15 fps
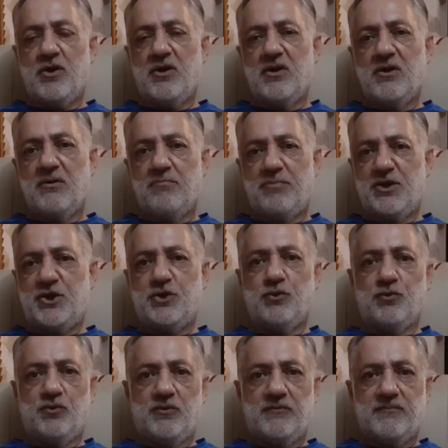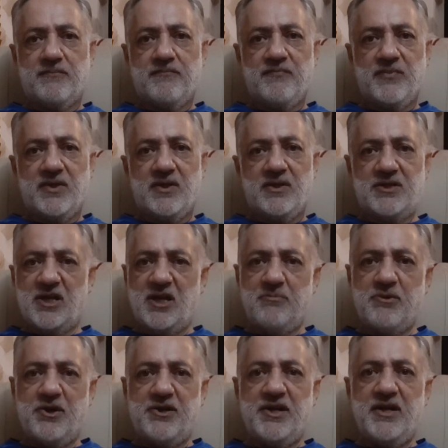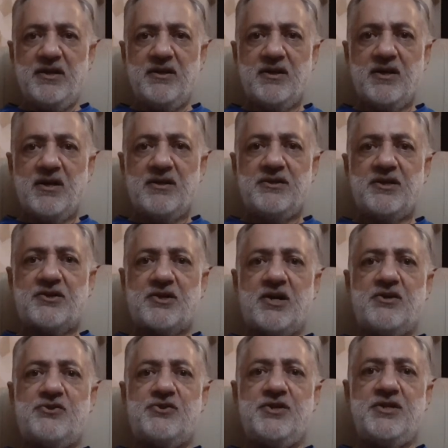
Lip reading: Celebrating the country's diversity